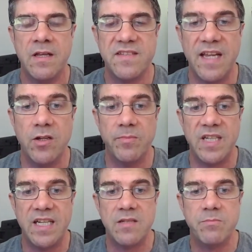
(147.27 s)
setting up
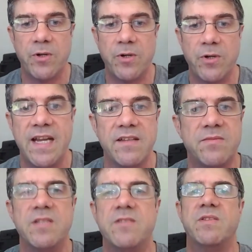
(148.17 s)
the Eden
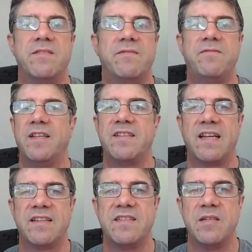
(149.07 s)
Project, which was a
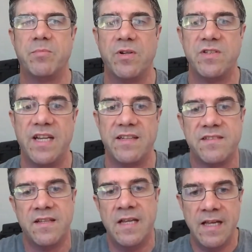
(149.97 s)
fantastic project.